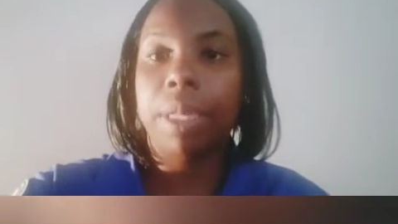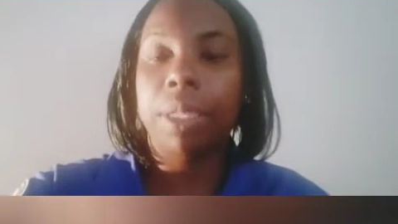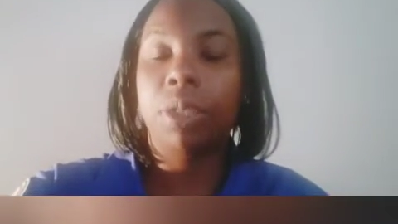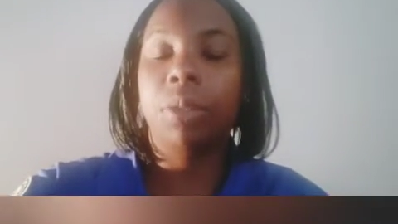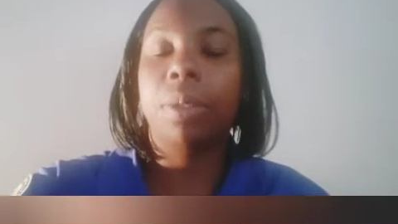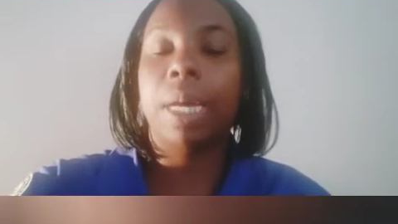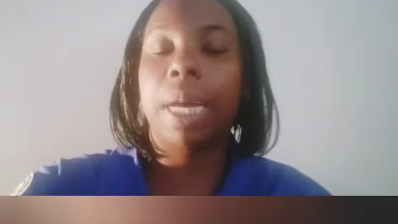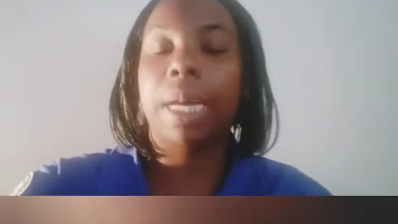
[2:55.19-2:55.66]

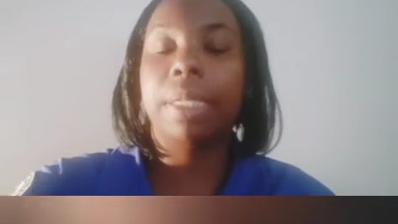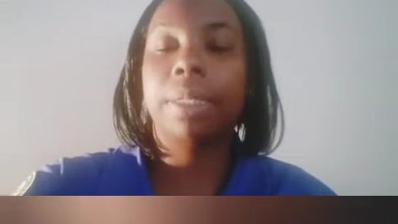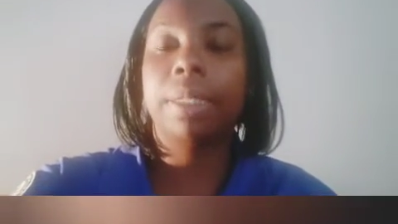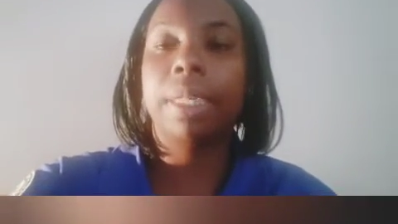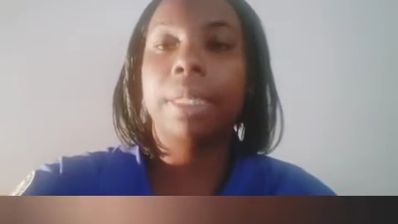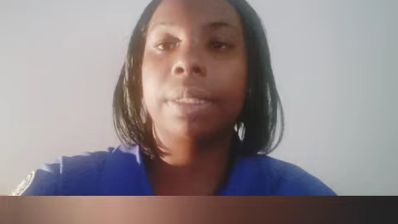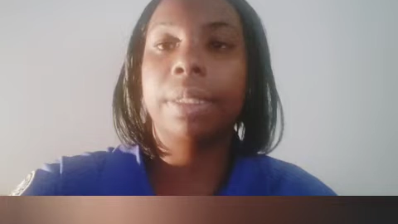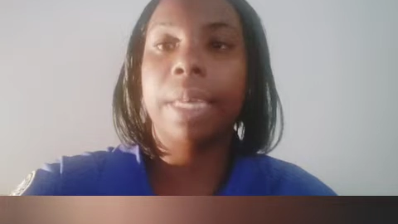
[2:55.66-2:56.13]
that you
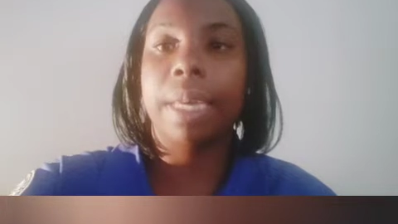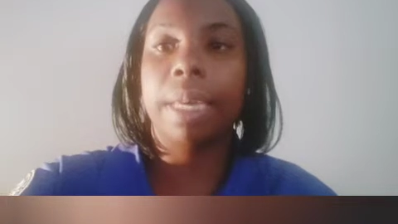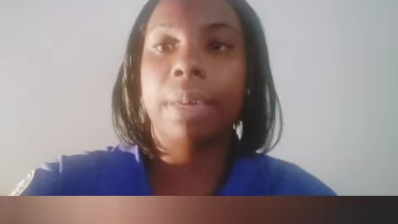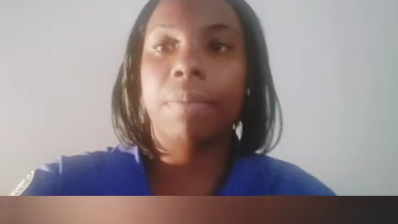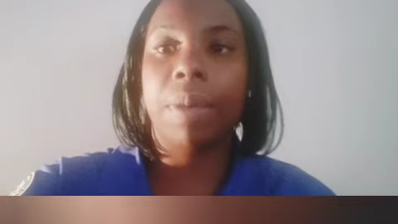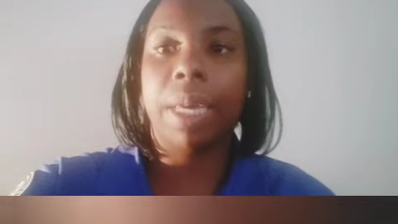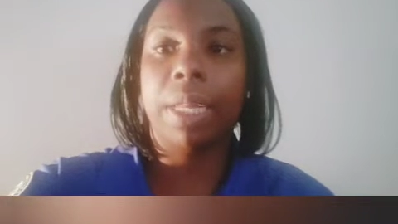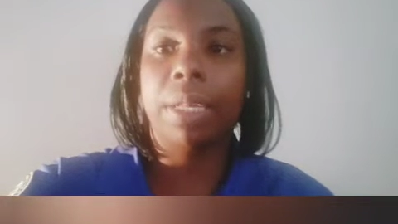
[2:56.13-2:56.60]
guys can take
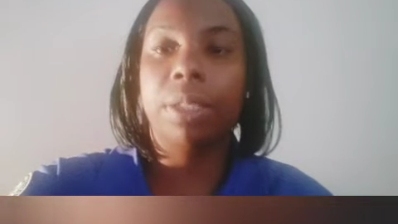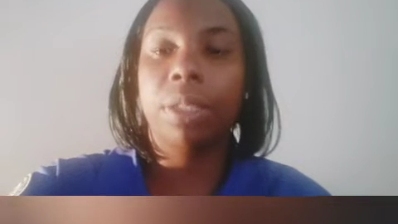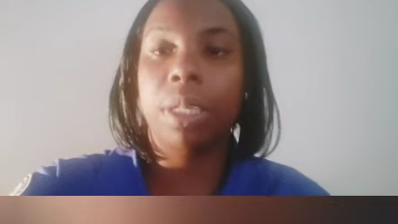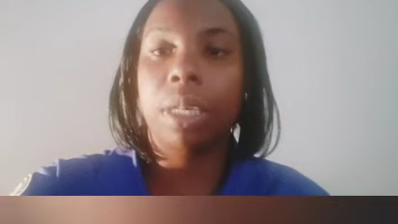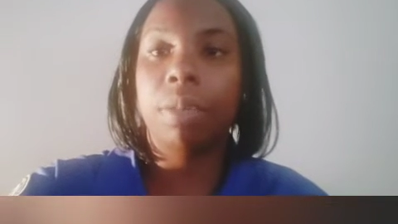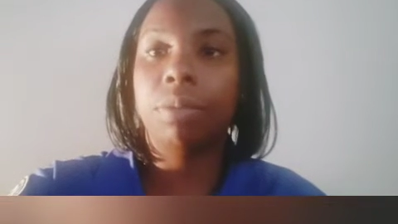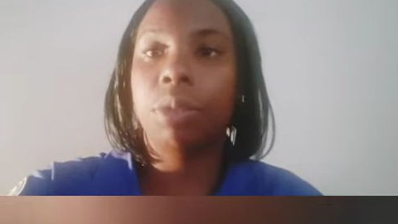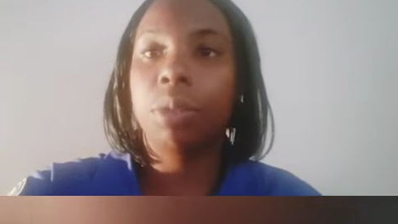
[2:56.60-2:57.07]
advantage
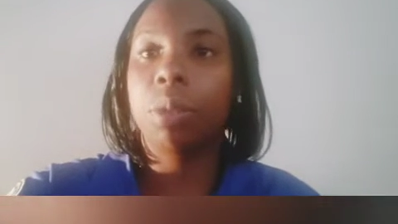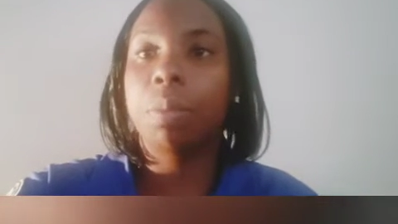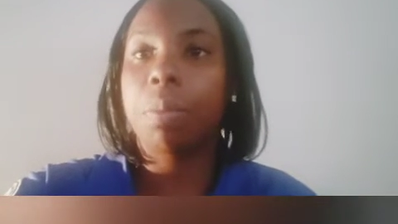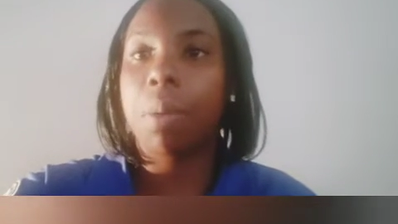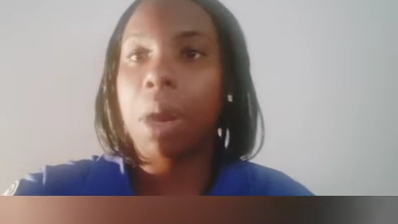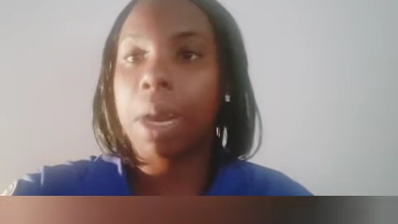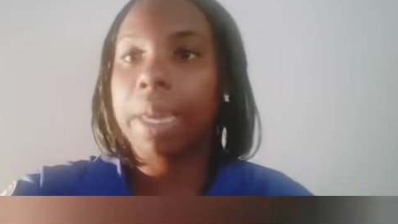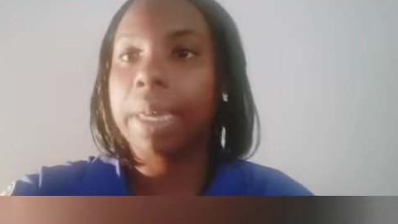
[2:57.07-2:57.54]
of to
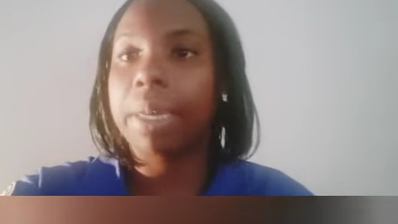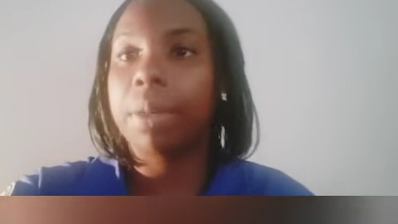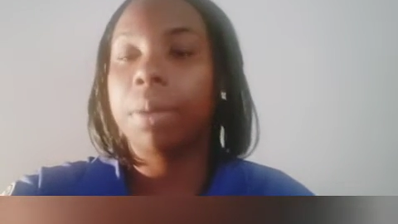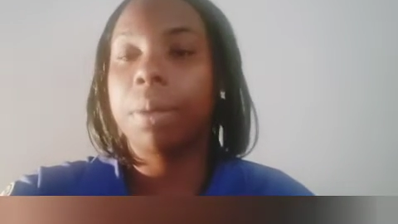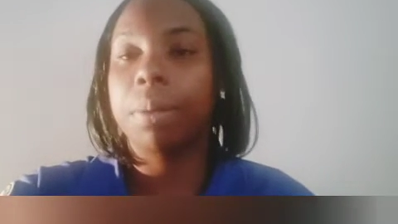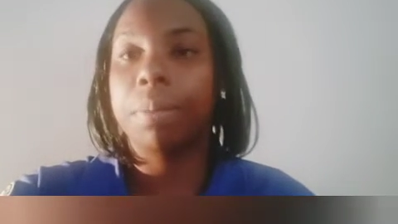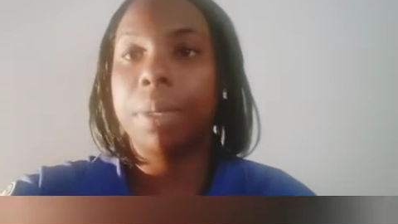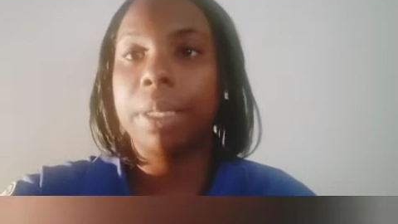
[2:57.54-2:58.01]

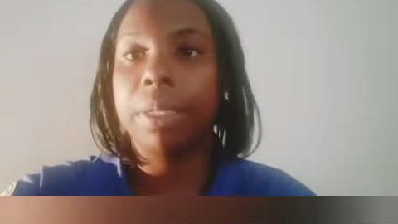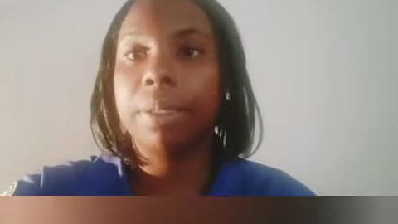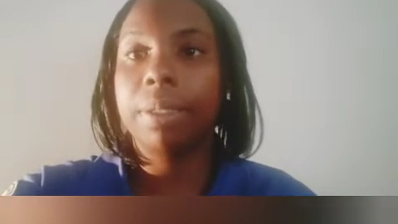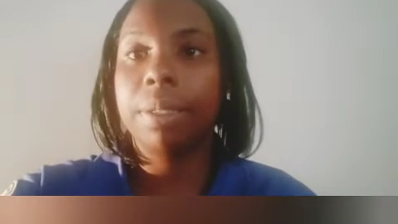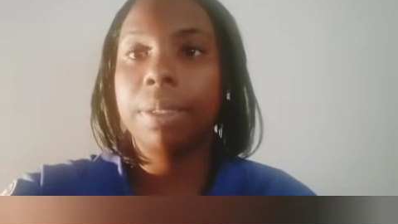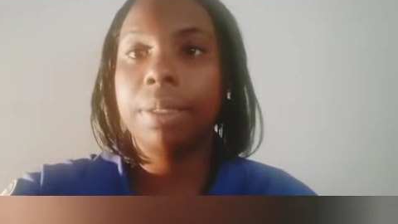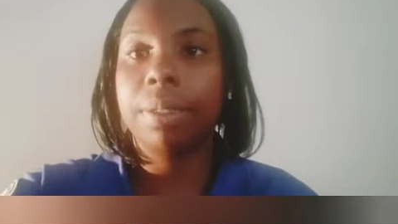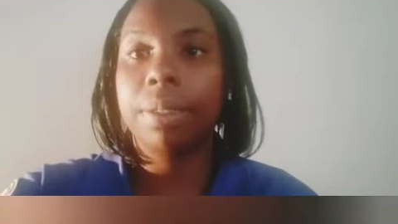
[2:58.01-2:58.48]
market your
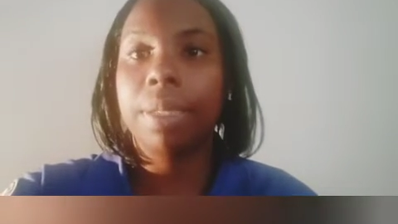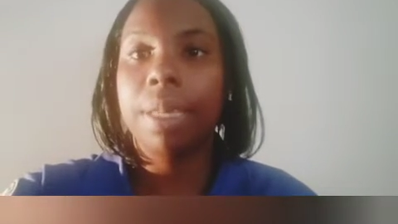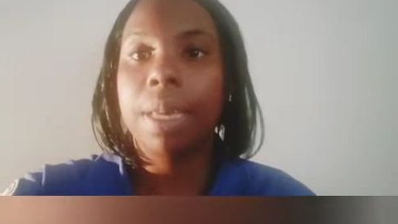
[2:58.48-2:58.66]
business.